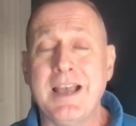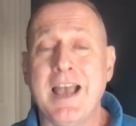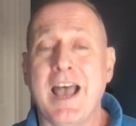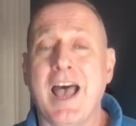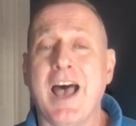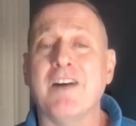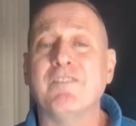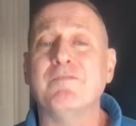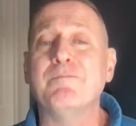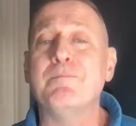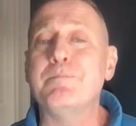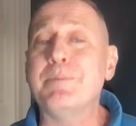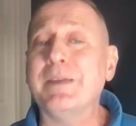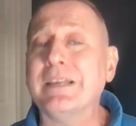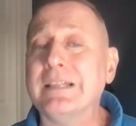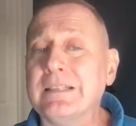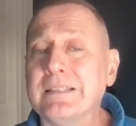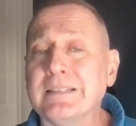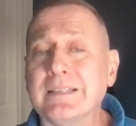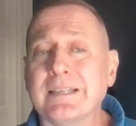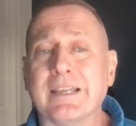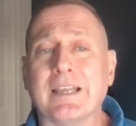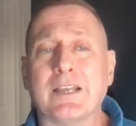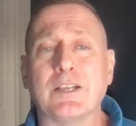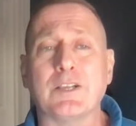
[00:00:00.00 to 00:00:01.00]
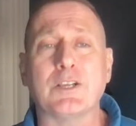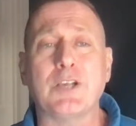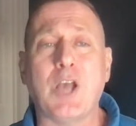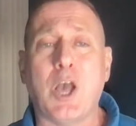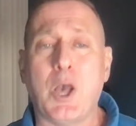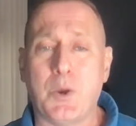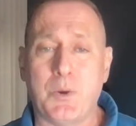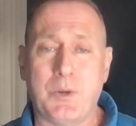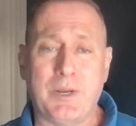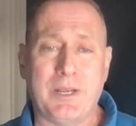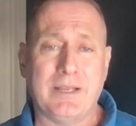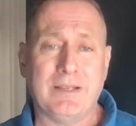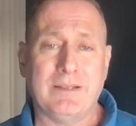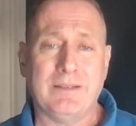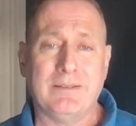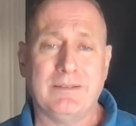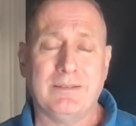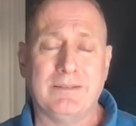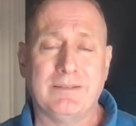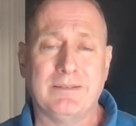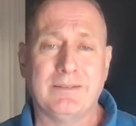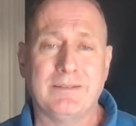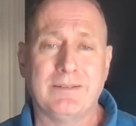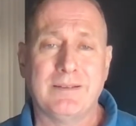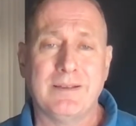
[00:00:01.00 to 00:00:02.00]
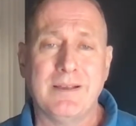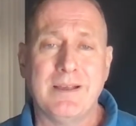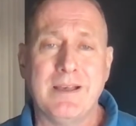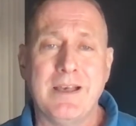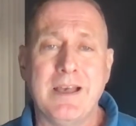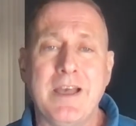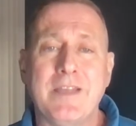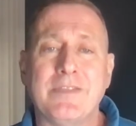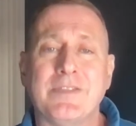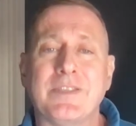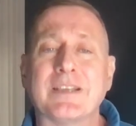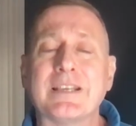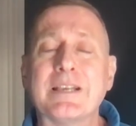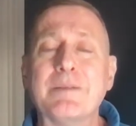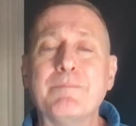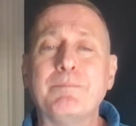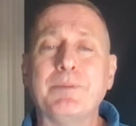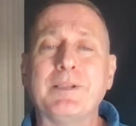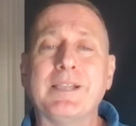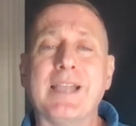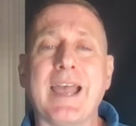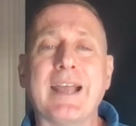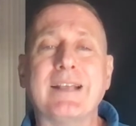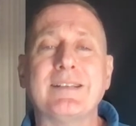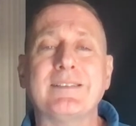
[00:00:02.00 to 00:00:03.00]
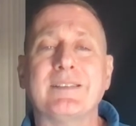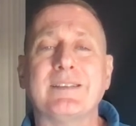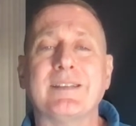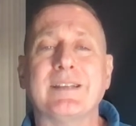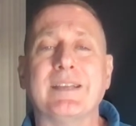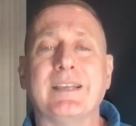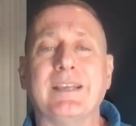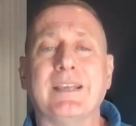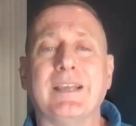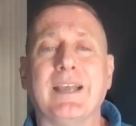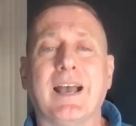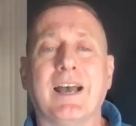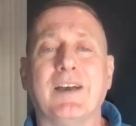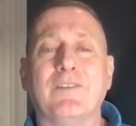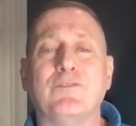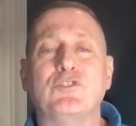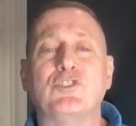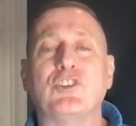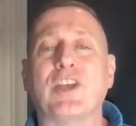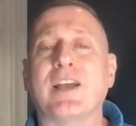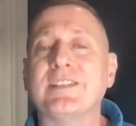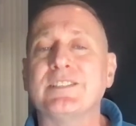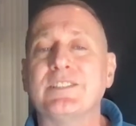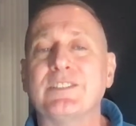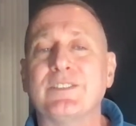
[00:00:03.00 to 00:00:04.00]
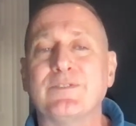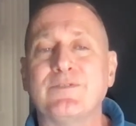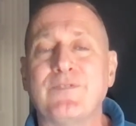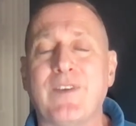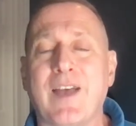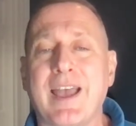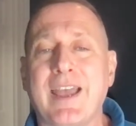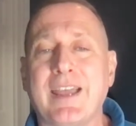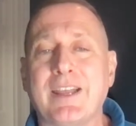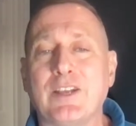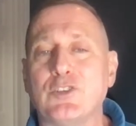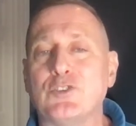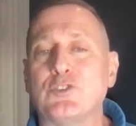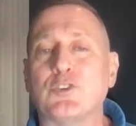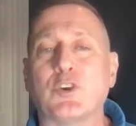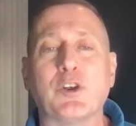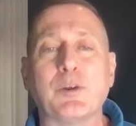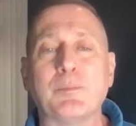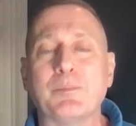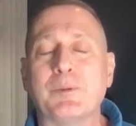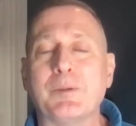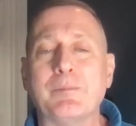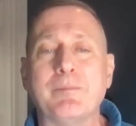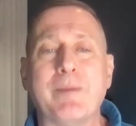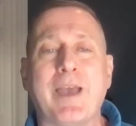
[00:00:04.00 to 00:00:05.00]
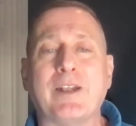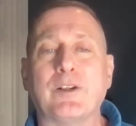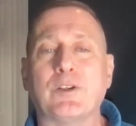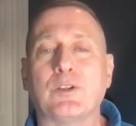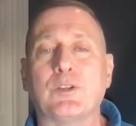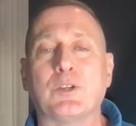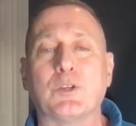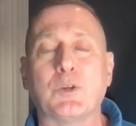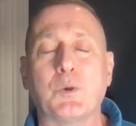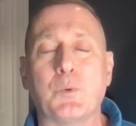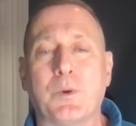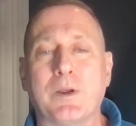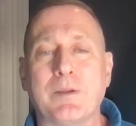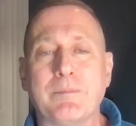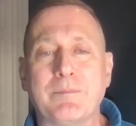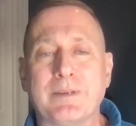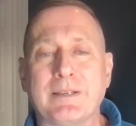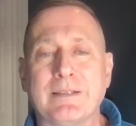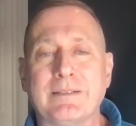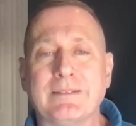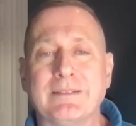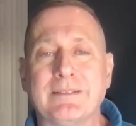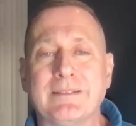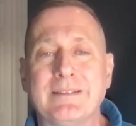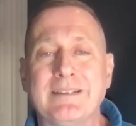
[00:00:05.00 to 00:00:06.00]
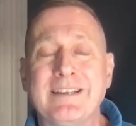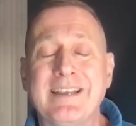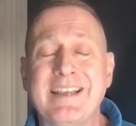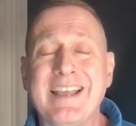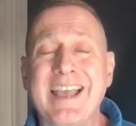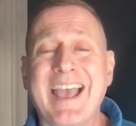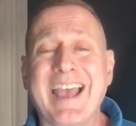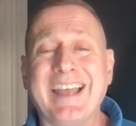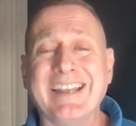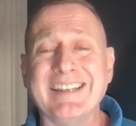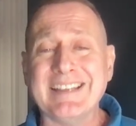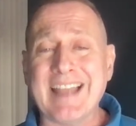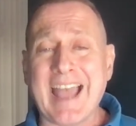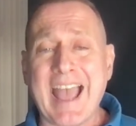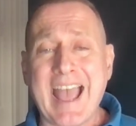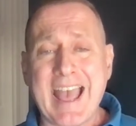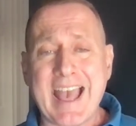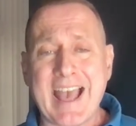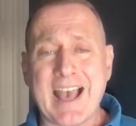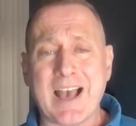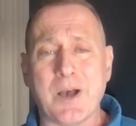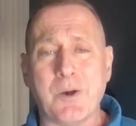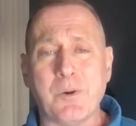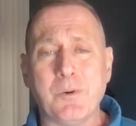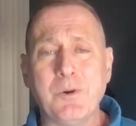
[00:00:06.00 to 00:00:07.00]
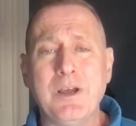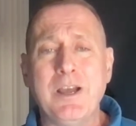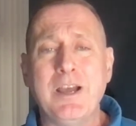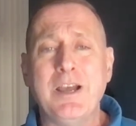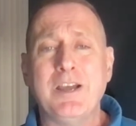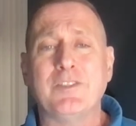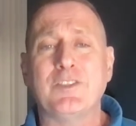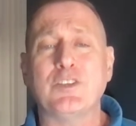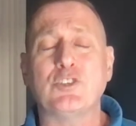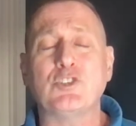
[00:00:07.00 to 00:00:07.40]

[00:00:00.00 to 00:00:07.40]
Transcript: of billing and coding, the complexity of justifying durable medical equipment, and now the